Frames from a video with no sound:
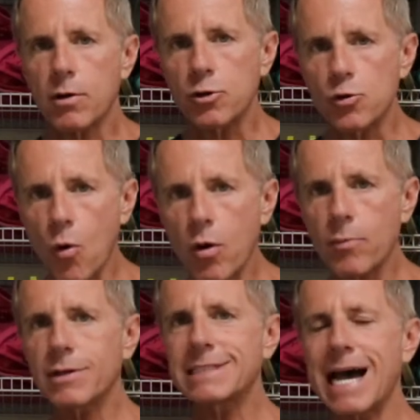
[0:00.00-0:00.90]

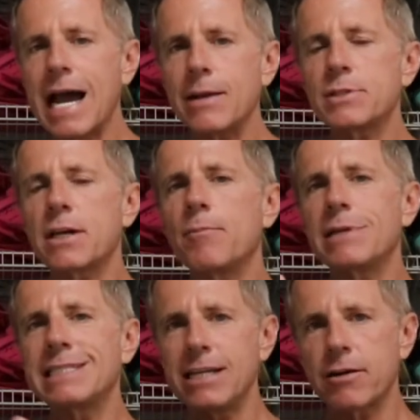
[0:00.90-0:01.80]
normal types of
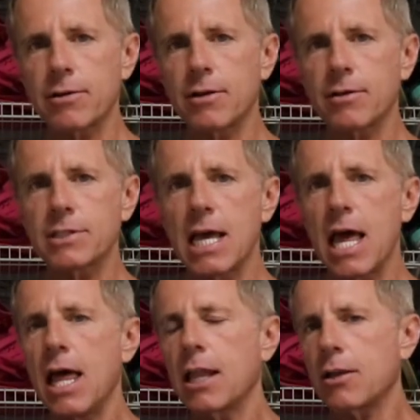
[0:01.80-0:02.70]
materials,
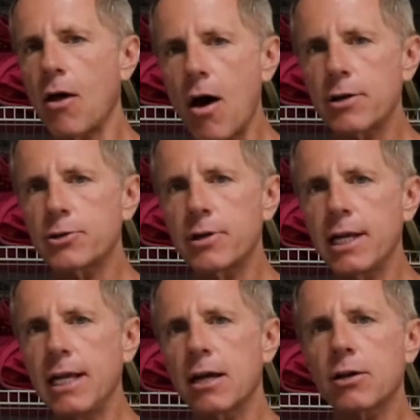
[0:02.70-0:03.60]

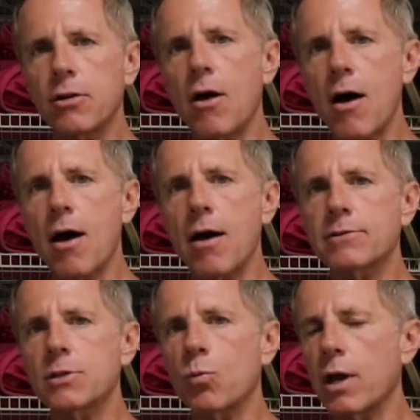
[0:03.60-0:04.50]
laundry,
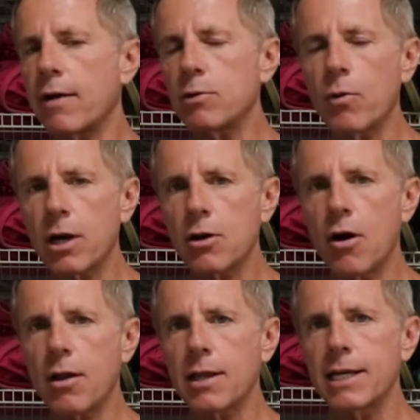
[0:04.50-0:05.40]
cloths, whatever you want to
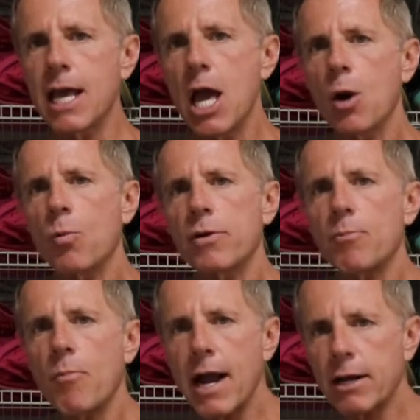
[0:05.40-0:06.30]
call it, with
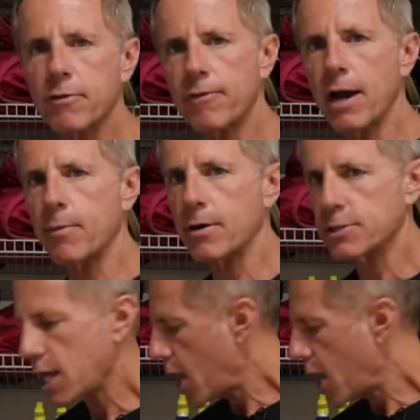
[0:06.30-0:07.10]
microfibers.